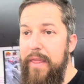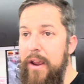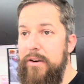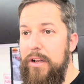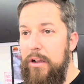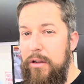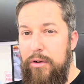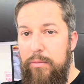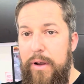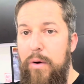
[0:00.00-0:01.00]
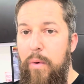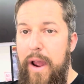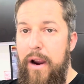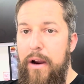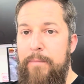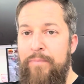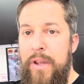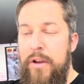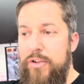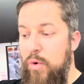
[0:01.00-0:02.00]
There's a little bit of wear
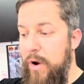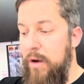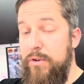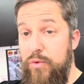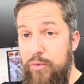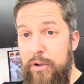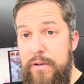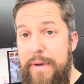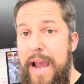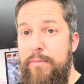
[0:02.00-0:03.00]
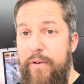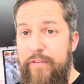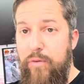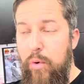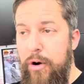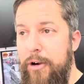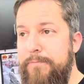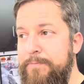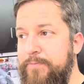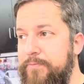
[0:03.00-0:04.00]
to where it was really bad before,